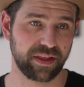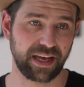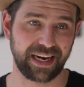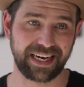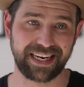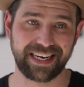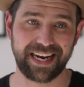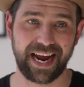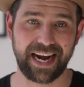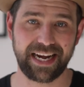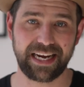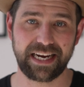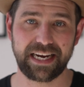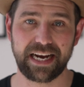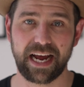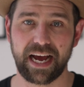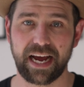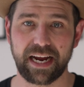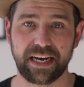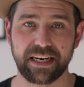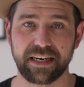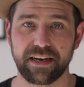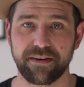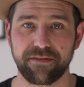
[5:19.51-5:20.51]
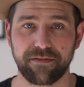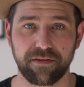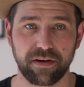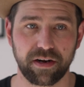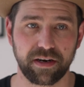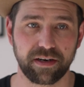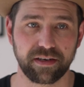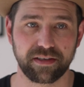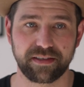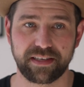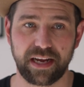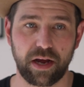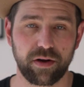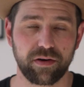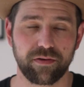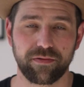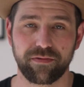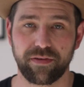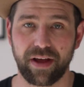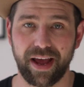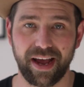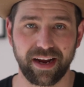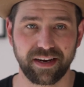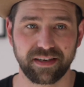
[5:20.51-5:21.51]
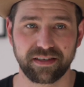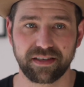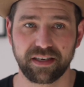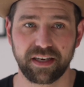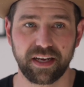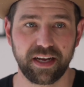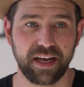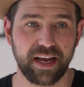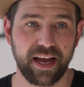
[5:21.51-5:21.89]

like 99 different sound effects.